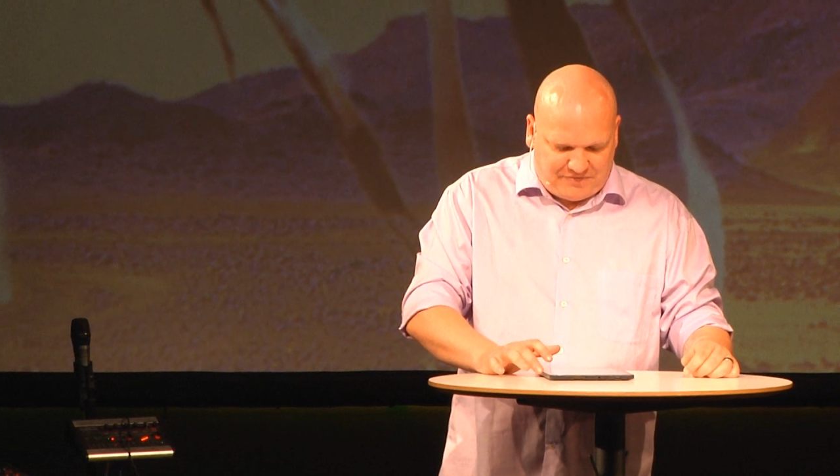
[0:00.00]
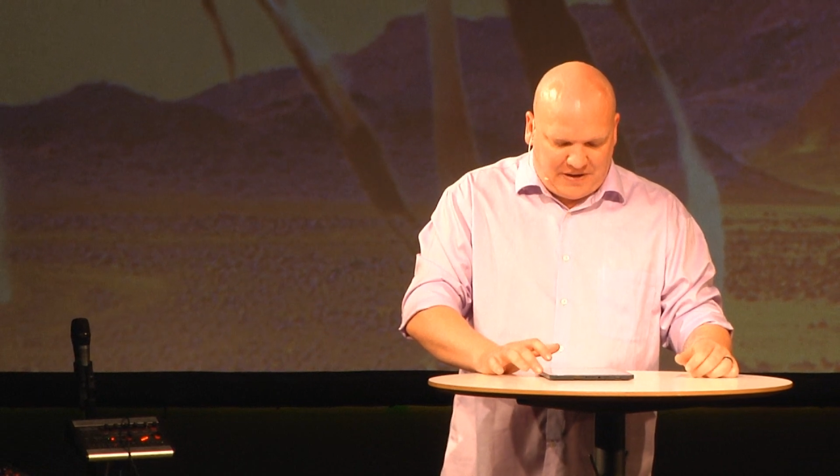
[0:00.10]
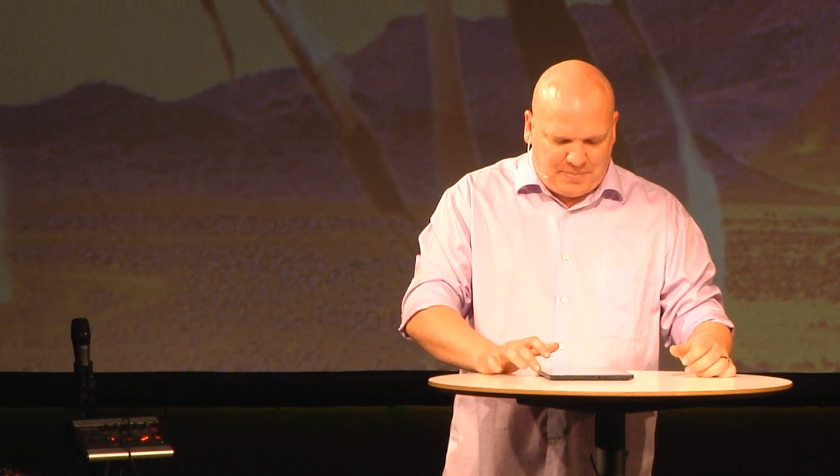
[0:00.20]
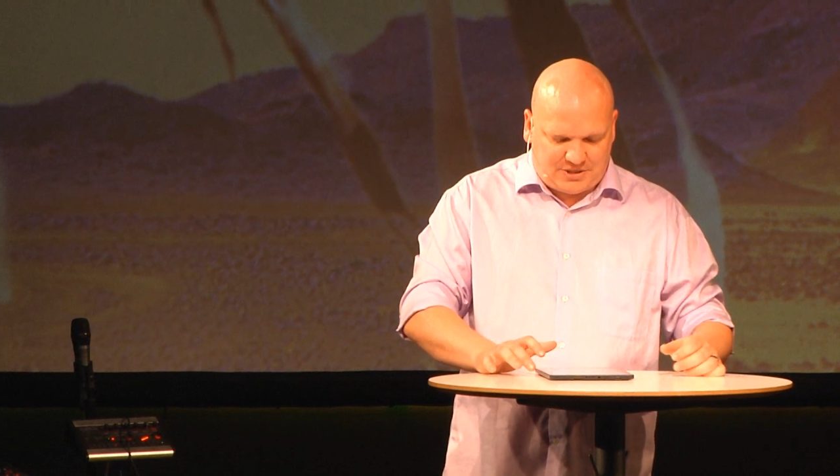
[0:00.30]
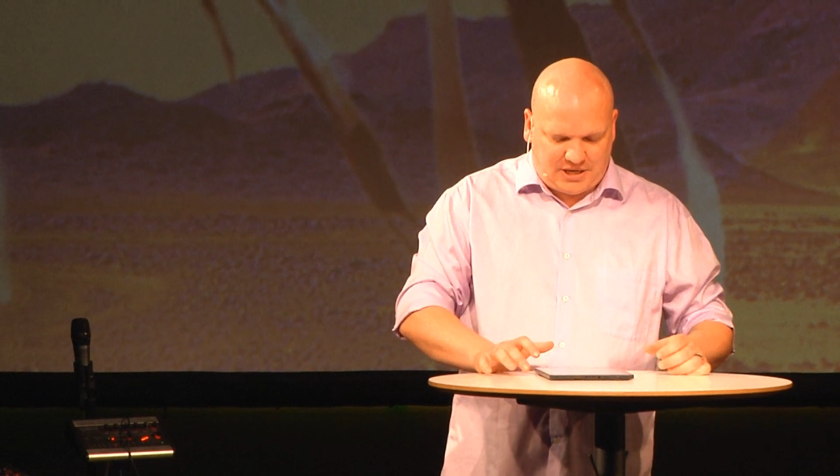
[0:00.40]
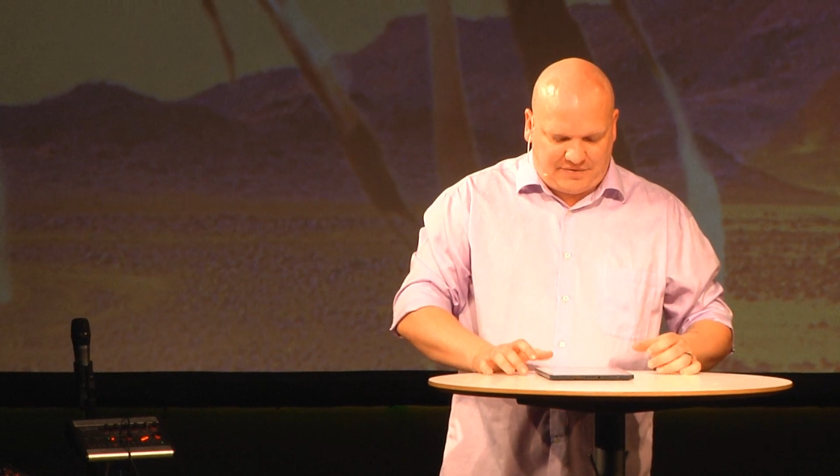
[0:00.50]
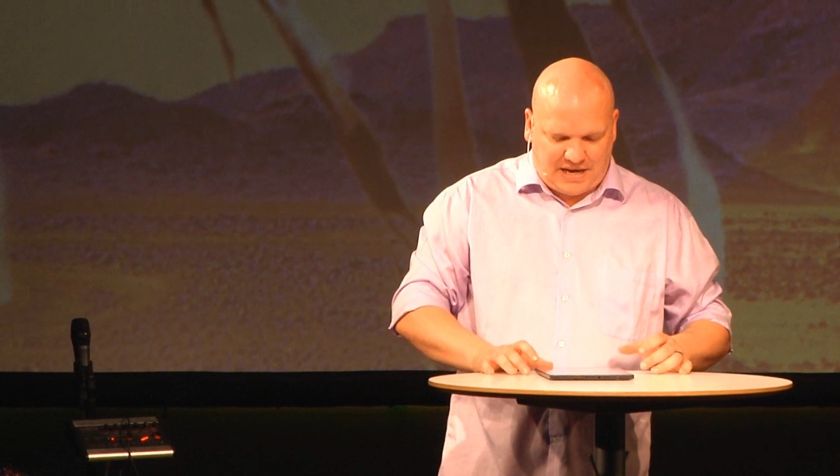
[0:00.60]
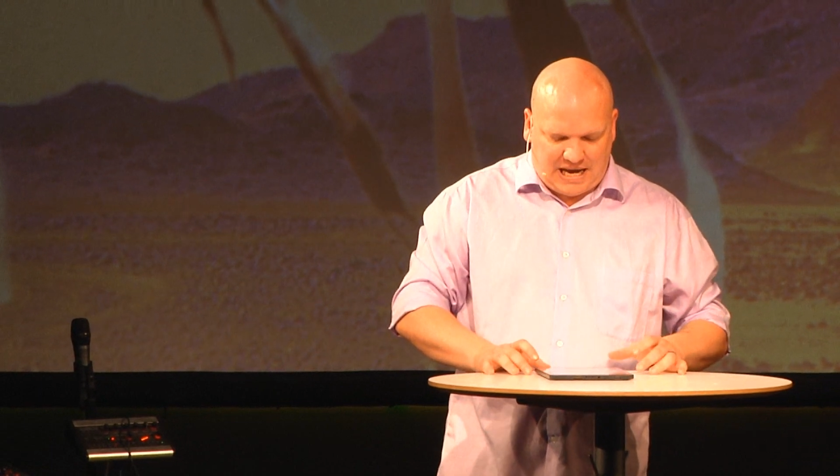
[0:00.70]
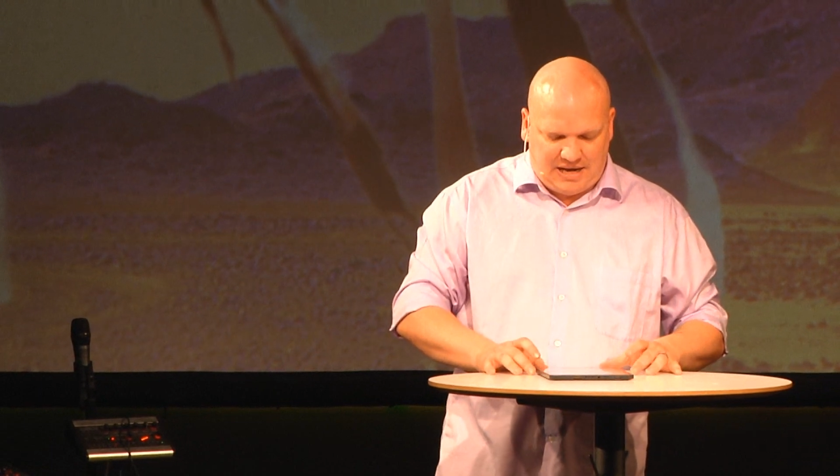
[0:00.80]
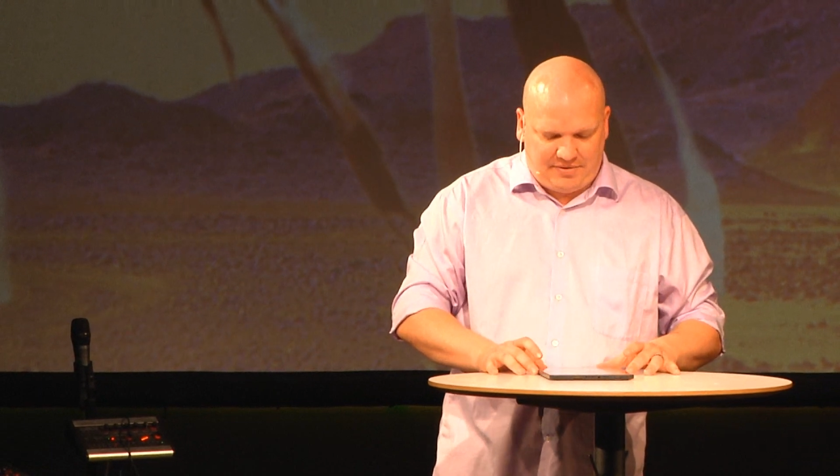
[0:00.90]

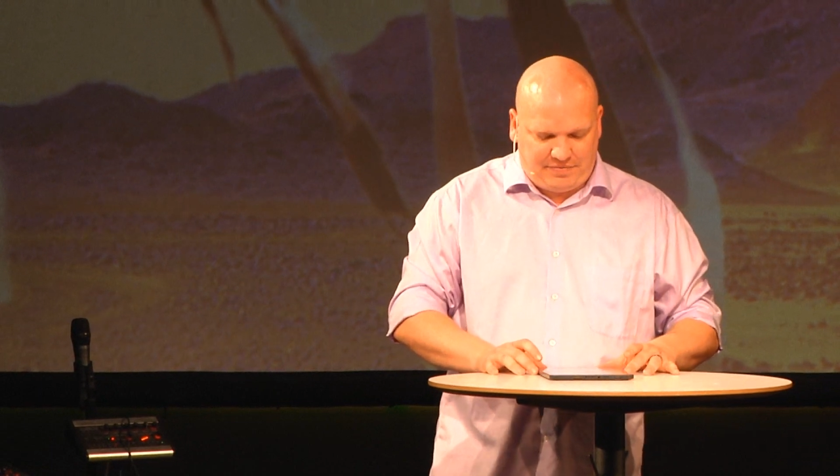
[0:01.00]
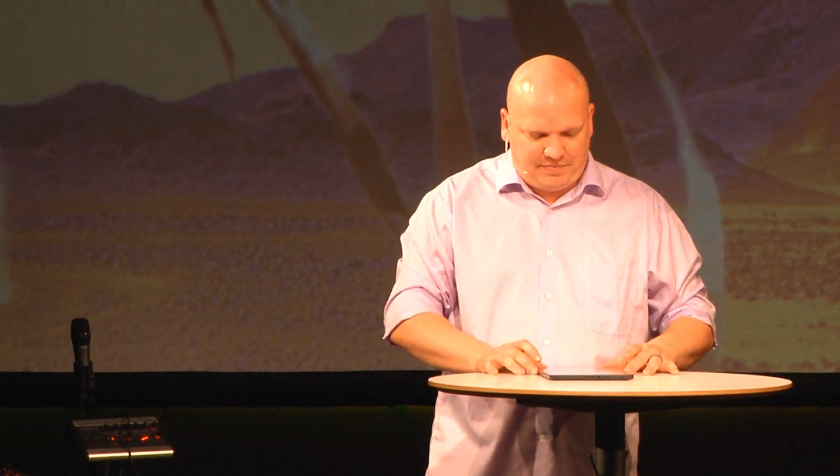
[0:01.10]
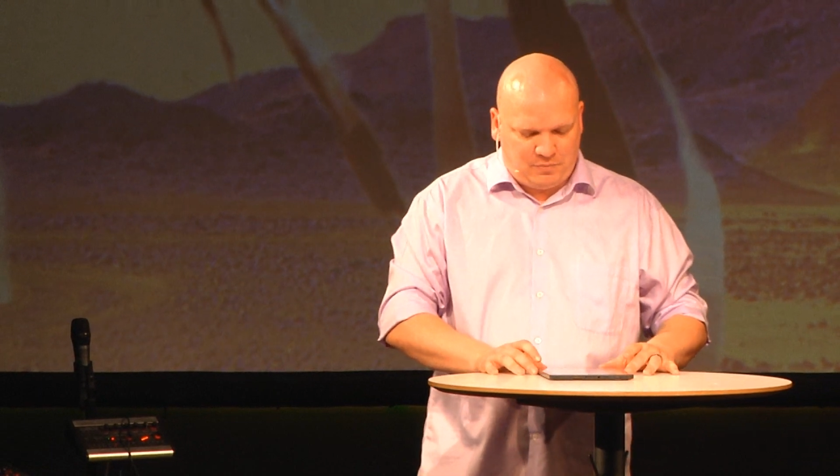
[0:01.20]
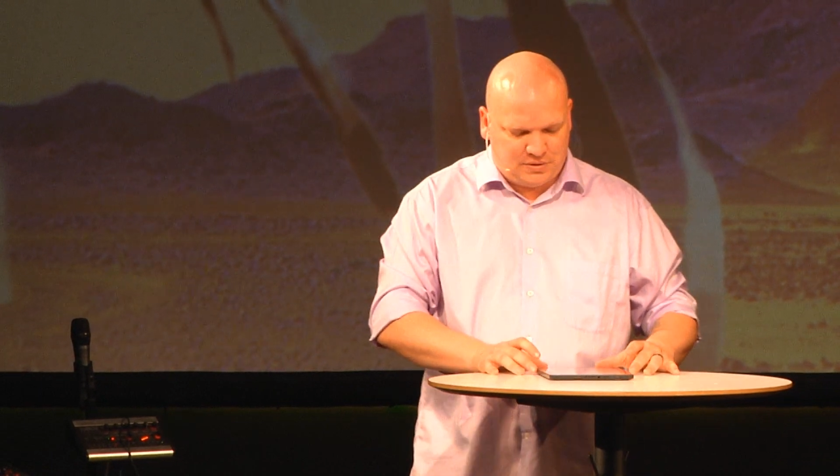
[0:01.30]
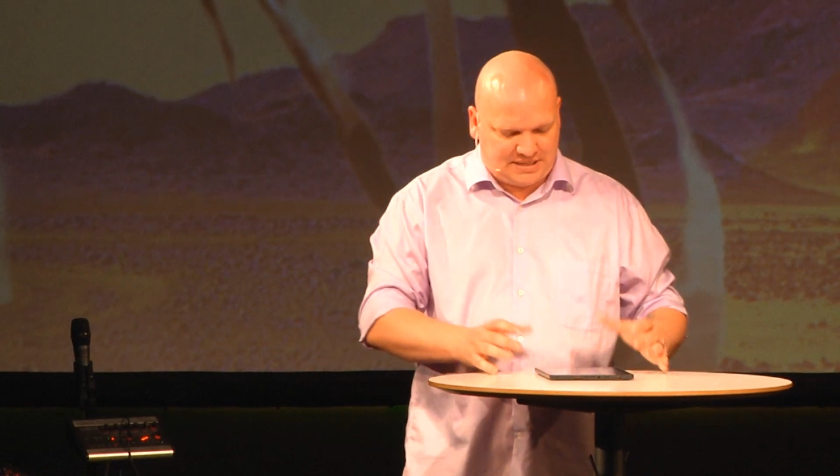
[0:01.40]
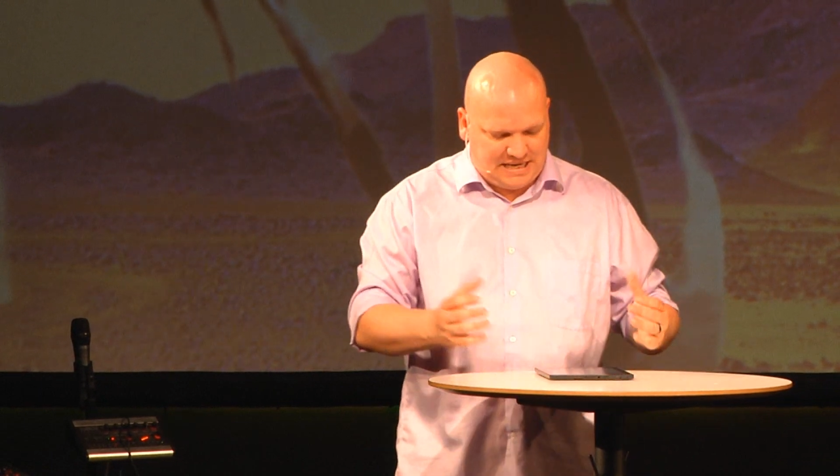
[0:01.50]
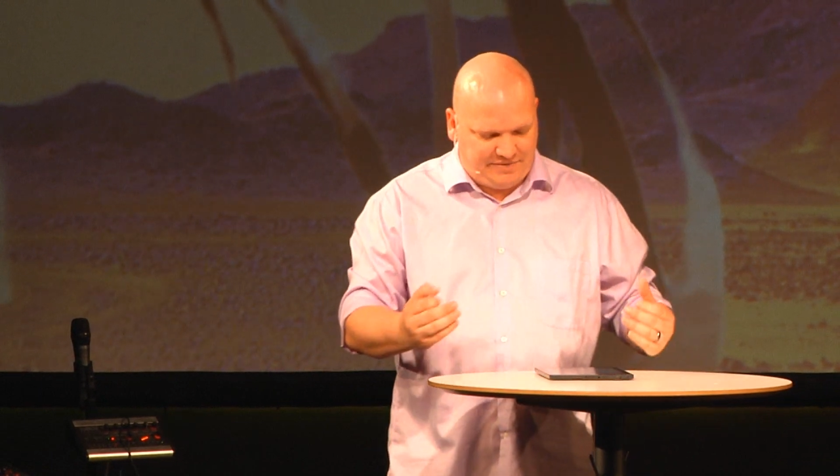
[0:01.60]
Mephibosheth was